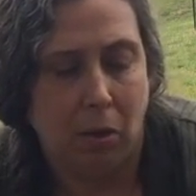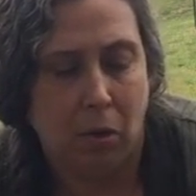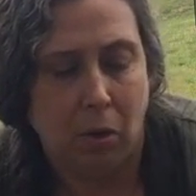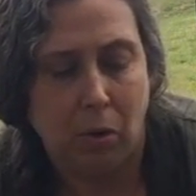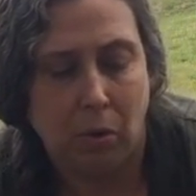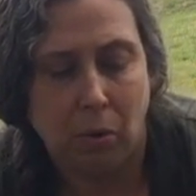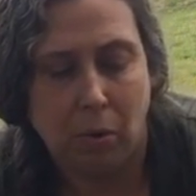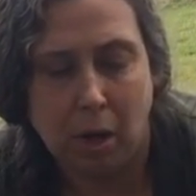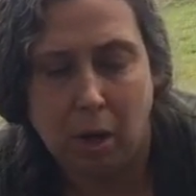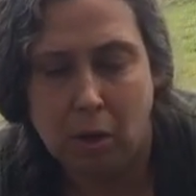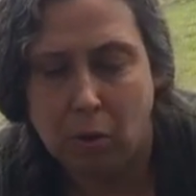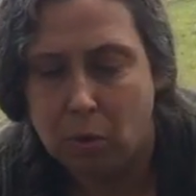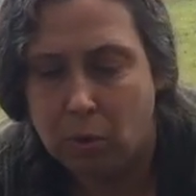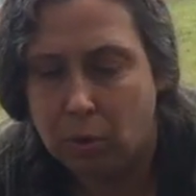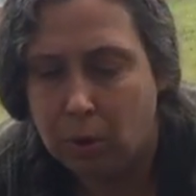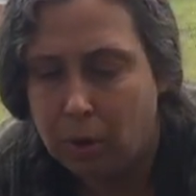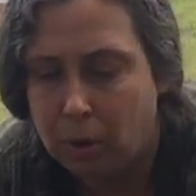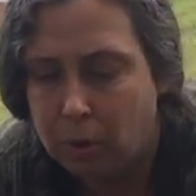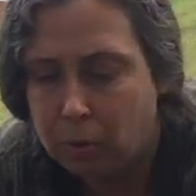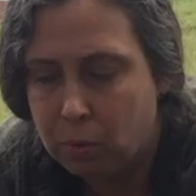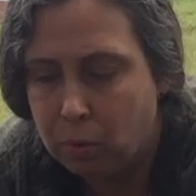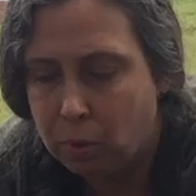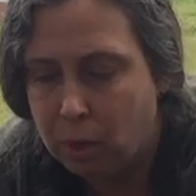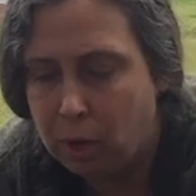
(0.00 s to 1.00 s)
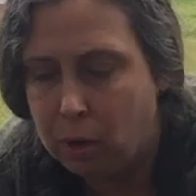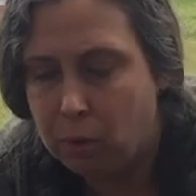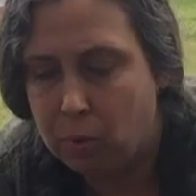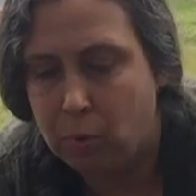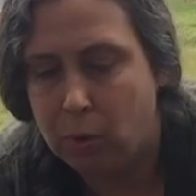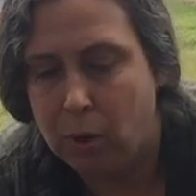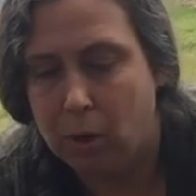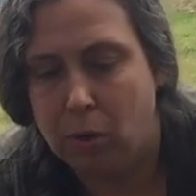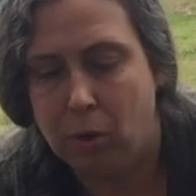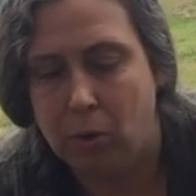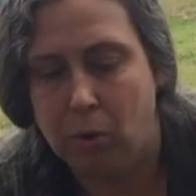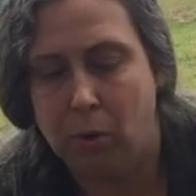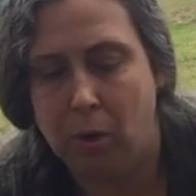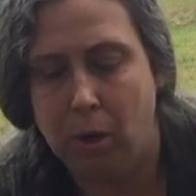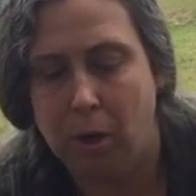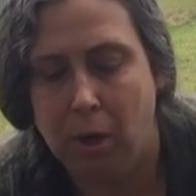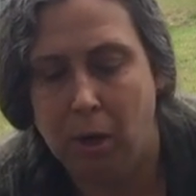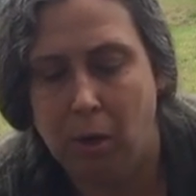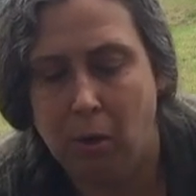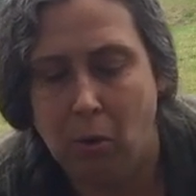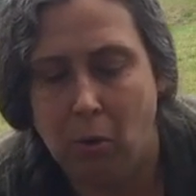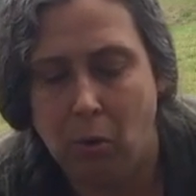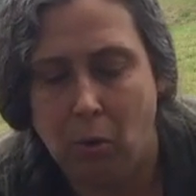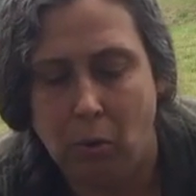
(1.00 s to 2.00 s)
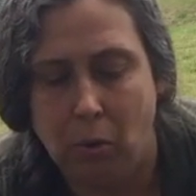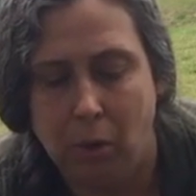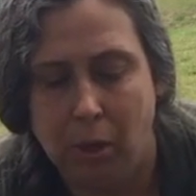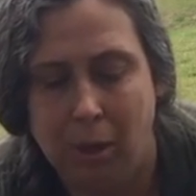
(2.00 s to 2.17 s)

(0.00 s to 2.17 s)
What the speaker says: Grow, grow, grow, grow, grow.